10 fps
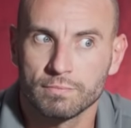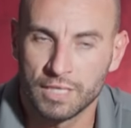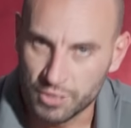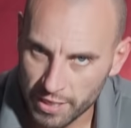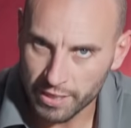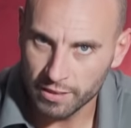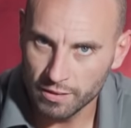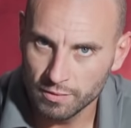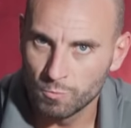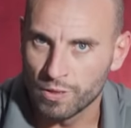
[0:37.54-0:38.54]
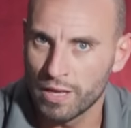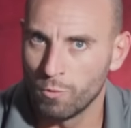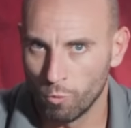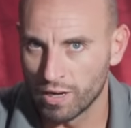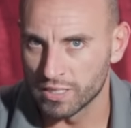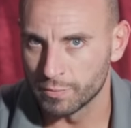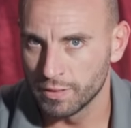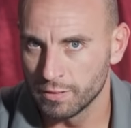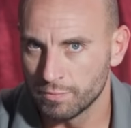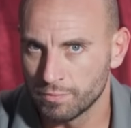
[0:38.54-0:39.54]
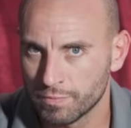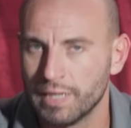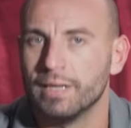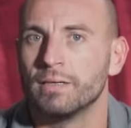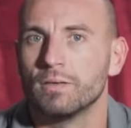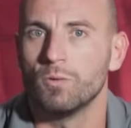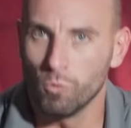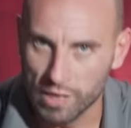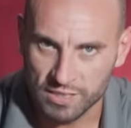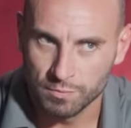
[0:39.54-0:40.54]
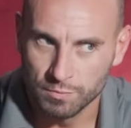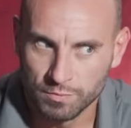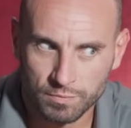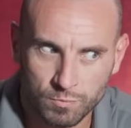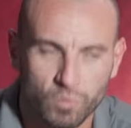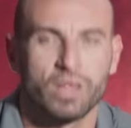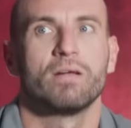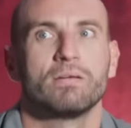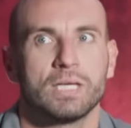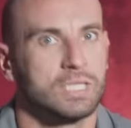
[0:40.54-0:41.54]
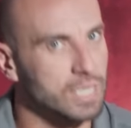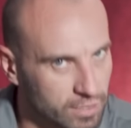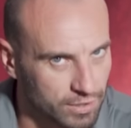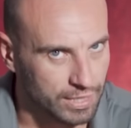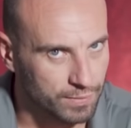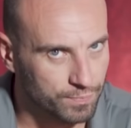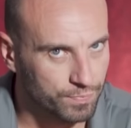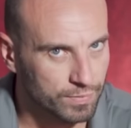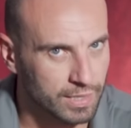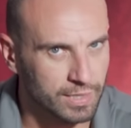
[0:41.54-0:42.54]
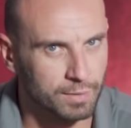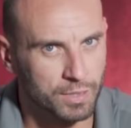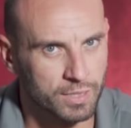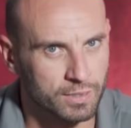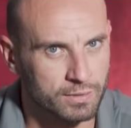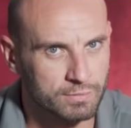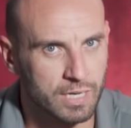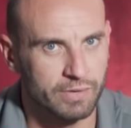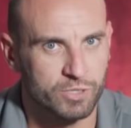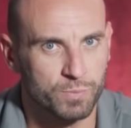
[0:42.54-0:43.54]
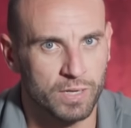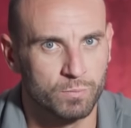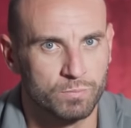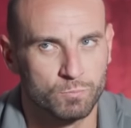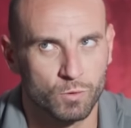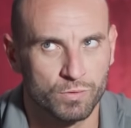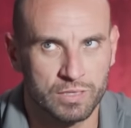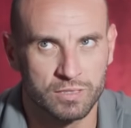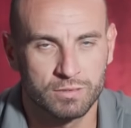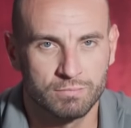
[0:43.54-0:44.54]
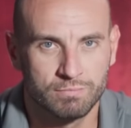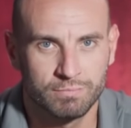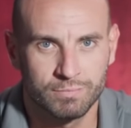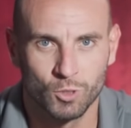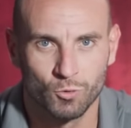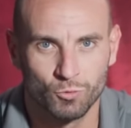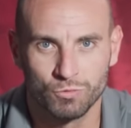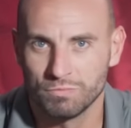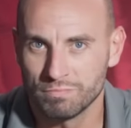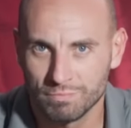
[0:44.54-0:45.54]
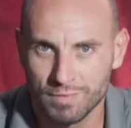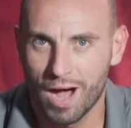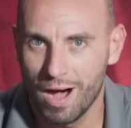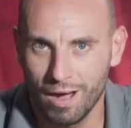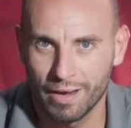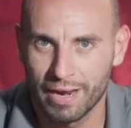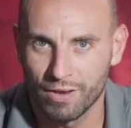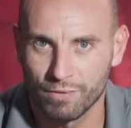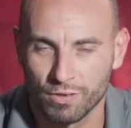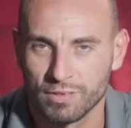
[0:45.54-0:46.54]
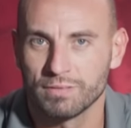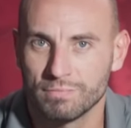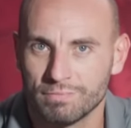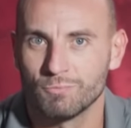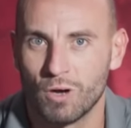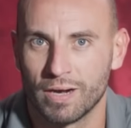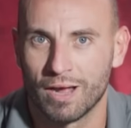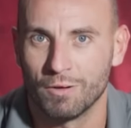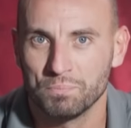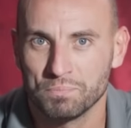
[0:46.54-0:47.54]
ejaculate without orgasming and orgasm without ejaculating. And I'm going to kind of explain what these two are and how they're different right now,